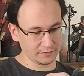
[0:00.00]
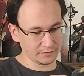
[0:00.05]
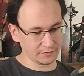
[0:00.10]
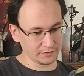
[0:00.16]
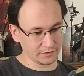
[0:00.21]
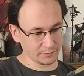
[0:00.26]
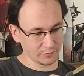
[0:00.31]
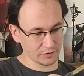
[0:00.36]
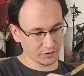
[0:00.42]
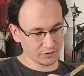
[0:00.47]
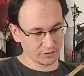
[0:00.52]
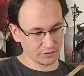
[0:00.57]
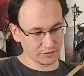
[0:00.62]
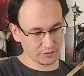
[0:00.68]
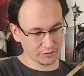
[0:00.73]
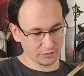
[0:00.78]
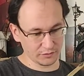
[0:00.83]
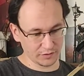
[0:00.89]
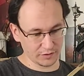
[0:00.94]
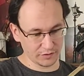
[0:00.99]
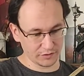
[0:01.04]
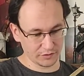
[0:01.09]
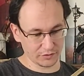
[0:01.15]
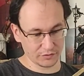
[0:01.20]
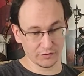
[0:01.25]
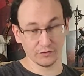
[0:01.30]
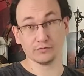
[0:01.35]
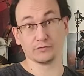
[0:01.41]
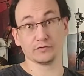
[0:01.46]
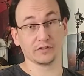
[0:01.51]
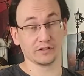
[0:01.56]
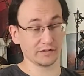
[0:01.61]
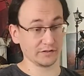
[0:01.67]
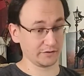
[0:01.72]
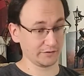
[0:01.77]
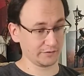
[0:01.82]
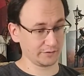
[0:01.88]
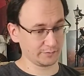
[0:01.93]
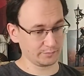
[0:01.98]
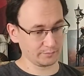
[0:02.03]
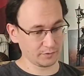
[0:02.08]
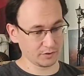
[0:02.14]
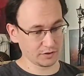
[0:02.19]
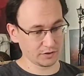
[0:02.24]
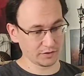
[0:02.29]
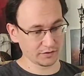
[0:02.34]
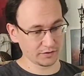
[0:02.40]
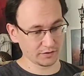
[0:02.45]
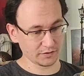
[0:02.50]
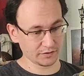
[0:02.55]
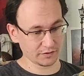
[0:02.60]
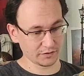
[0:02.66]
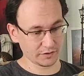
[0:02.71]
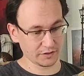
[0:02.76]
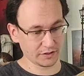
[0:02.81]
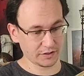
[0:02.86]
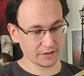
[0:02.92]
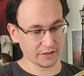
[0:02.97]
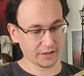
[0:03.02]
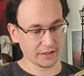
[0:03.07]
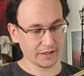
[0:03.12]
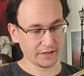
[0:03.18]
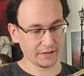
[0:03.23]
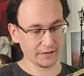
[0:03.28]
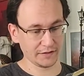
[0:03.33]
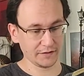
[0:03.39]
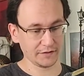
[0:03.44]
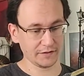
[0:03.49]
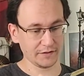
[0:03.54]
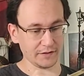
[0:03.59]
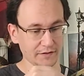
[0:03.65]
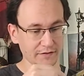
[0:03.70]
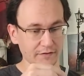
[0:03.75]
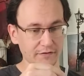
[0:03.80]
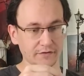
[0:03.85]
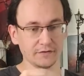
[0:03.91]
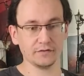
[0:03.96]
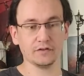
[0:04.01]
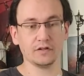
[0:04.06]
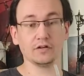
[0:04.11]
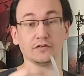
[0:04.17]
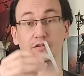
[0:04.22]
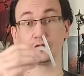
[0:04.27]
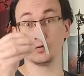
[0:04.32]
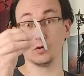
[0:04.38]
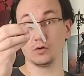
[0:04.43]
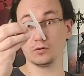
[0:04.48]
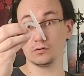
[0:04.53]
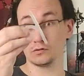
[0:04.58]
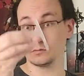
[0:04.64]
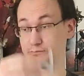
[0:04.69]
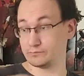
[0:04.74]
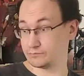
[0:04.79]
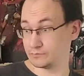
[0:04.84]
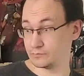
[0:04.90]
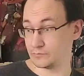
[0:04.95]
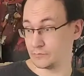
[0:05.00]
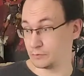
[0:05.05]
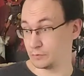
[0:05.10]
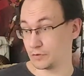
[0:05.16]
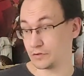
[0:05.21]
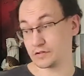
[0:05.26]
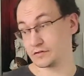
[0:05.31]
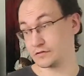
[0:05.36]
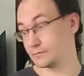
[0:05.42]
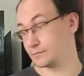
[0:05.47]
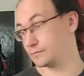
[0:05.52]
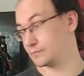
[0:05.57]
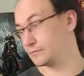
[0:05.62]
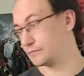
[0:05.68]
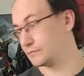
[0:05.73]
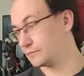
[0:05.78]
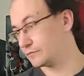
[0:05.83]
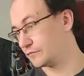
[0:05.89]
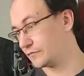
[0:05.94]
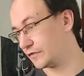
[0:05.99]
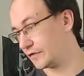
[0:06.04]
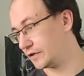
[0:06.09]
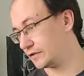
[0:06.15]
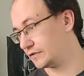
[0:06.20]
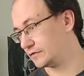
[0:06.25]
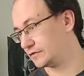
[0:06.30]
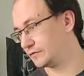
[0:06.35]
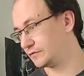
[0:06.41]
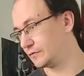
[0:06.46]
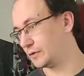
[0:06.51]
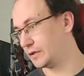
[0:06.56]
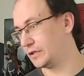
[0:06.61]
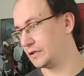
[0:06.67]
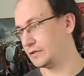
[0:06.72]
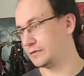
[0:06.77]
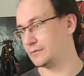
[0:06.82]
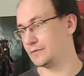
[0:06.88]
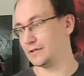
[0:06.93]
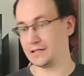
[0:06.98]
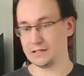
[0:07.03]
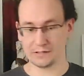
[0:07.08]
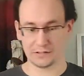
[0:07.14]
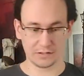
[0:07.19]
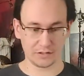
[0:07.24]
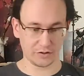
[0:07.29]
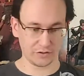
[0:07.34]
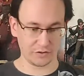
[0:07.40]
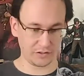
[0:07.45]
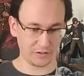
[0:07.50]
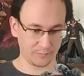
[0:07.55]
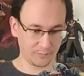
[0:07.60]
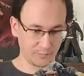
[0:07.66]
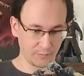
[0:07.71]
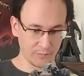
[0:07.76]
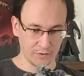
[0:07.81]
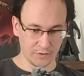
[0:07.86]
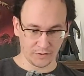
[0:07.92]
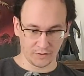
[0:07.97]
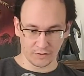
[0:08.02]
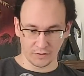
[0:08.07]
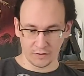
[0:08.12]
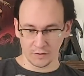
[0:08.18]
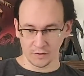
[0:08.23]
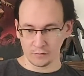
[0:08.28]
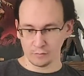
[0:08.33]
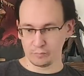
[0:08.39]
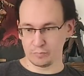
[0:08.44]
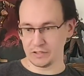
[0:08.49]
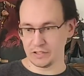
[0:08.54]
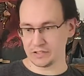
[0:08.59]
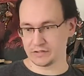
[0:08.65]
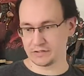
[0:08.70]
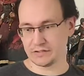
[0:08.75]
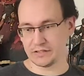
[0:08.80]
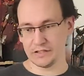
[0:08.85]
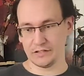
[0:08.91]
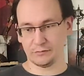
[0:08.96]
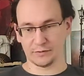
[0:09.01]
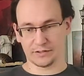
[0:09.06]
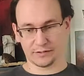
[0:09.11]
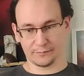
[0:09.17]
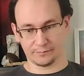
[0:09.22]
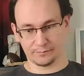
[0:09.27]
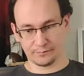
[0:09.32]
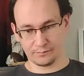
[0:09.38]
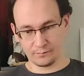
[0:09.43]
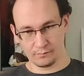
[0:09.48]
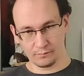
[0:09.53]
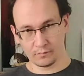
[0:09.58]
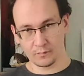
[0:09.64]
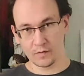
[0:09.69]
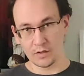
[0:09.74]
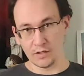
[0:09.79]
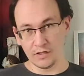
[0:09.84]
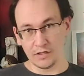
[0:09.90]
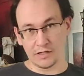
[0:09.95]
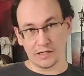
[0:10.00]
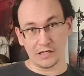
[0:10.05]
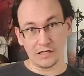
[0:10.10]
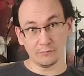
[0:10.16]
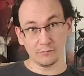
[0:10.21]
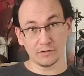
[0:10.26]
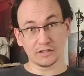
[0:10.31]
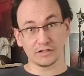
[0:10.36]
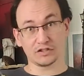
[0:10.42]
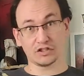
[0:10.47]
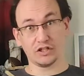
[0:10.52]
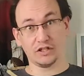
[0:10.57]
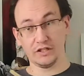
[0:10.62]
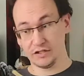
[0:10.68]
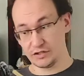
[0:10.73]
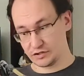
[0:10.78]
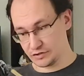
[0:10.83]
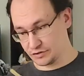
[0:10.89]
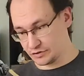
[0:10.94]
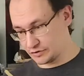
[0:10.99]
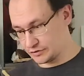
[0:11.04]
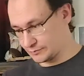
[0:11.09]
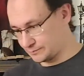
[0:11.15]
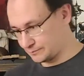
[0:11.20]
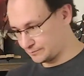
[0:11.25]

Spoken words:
I just use this because so I can hang it on the wall. Works very well actually. But anyway, I want to change